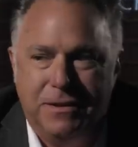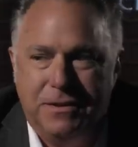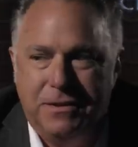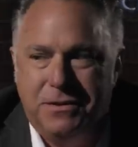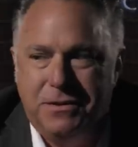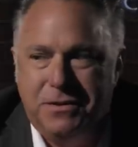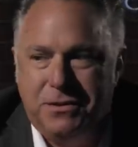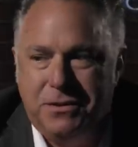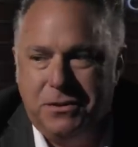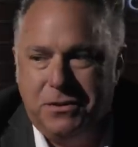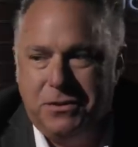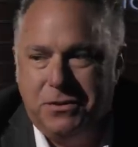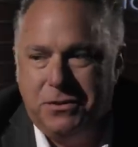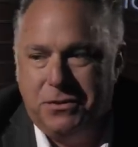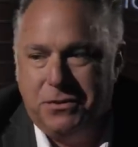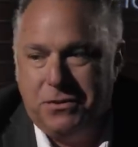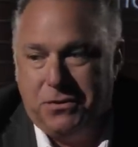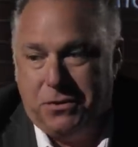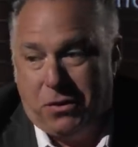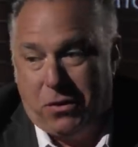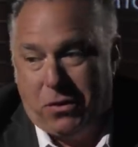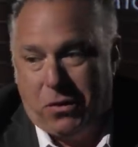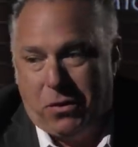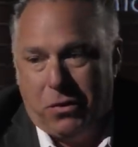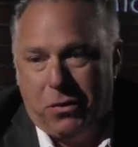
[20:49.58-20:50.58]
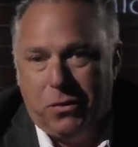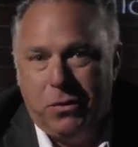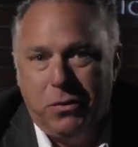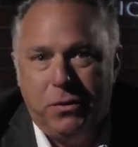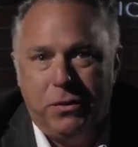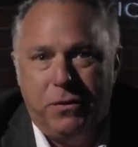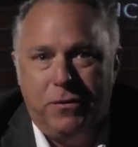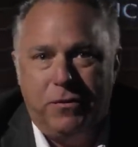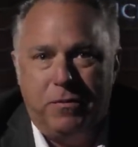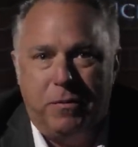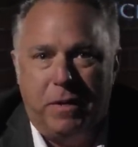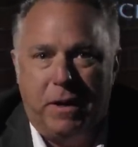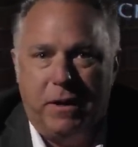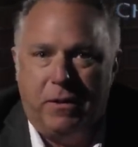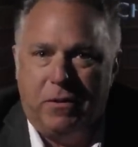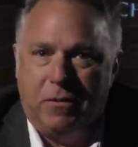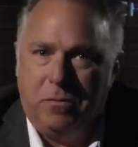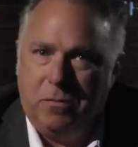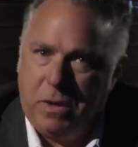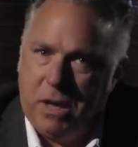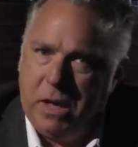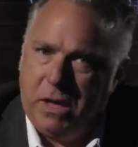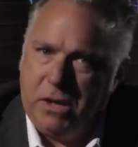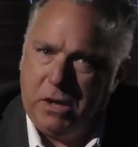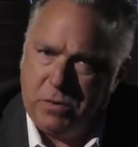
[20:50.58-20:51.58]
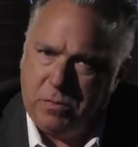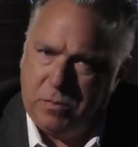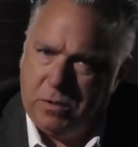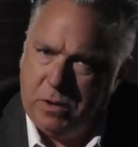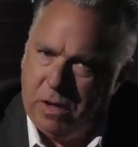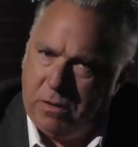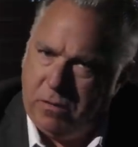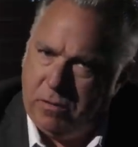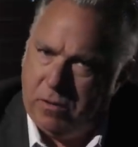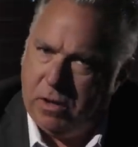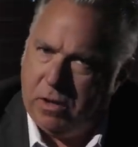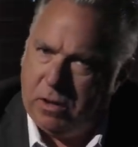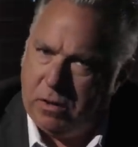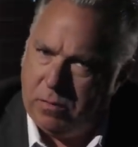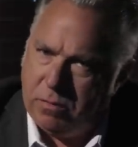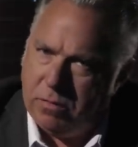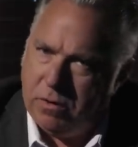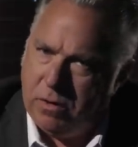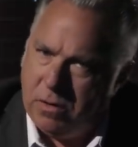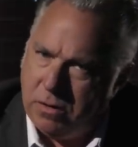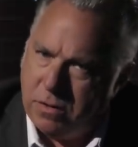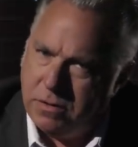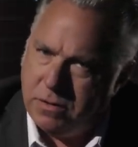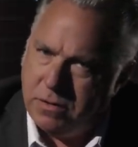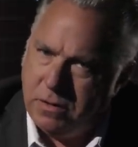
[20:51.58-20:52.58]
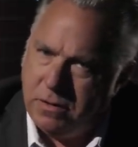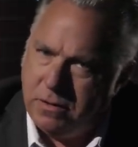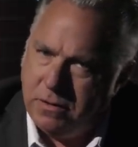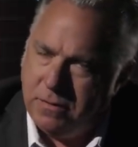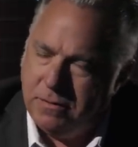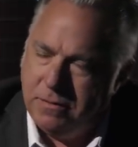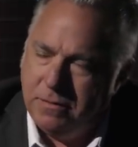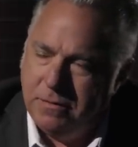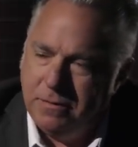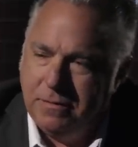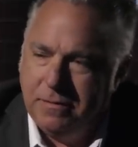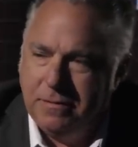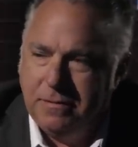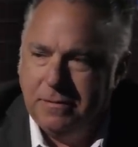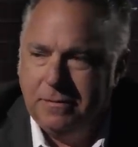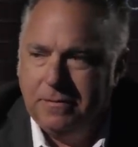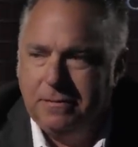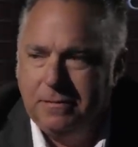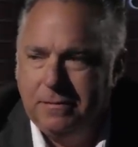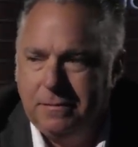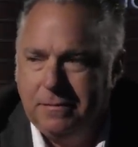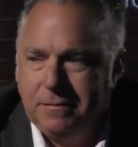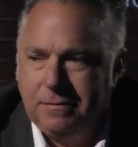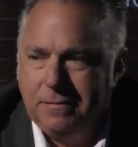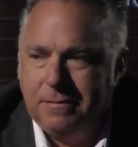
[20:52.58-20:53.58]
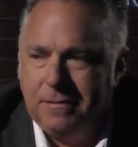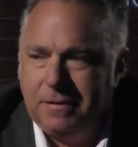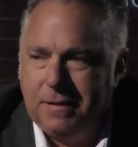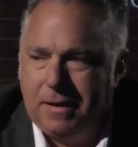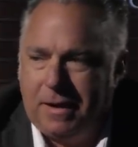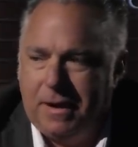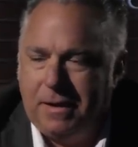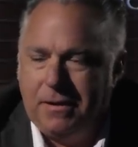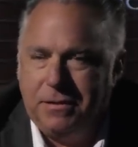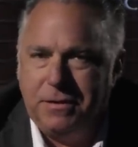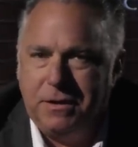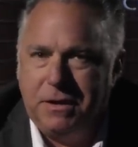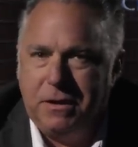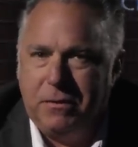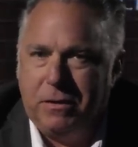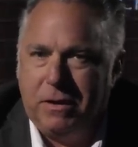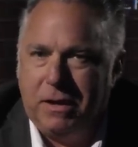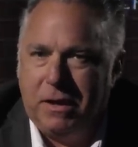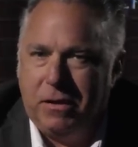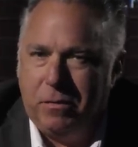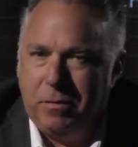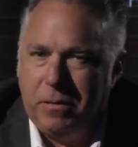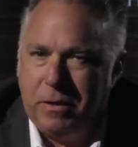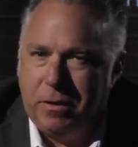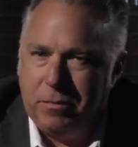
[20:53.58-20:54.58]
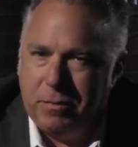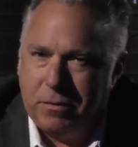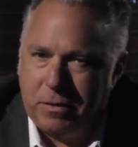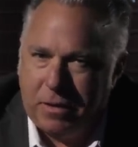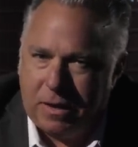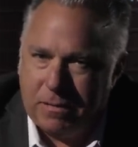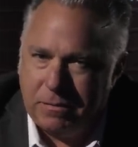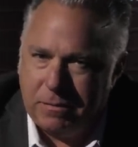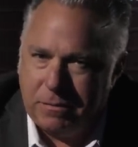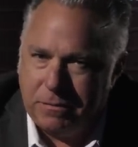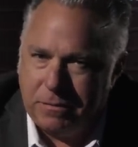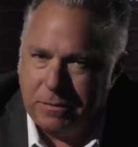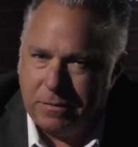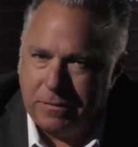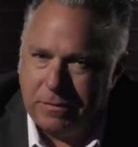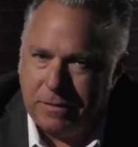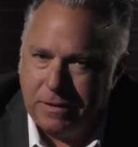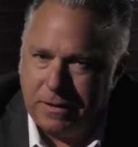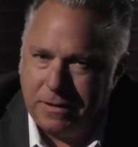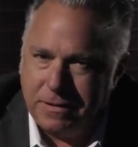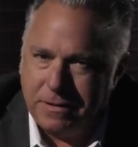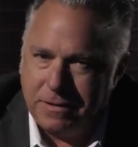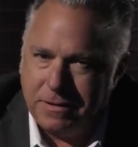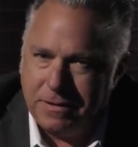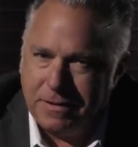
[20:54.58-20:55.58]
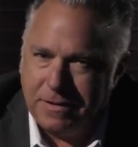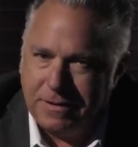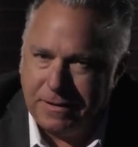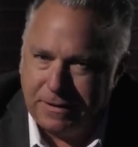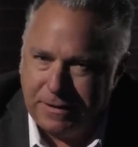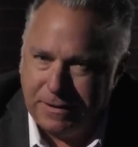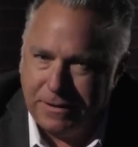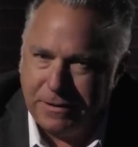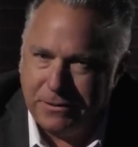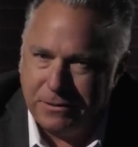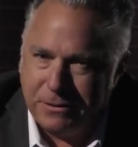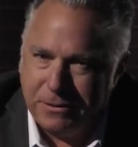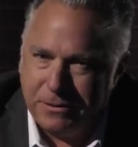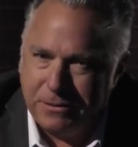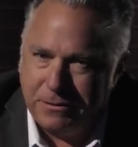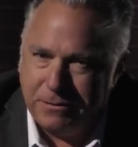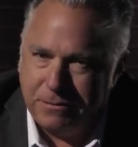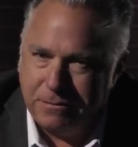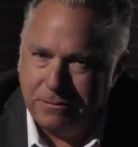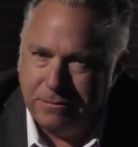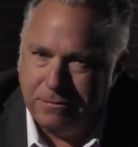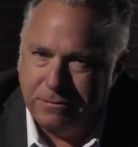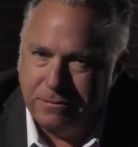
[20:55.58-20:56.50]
So, if Michael Matt is behaving like a Protestant, I don't see why that would be a problem for Francis, to tell you the truth.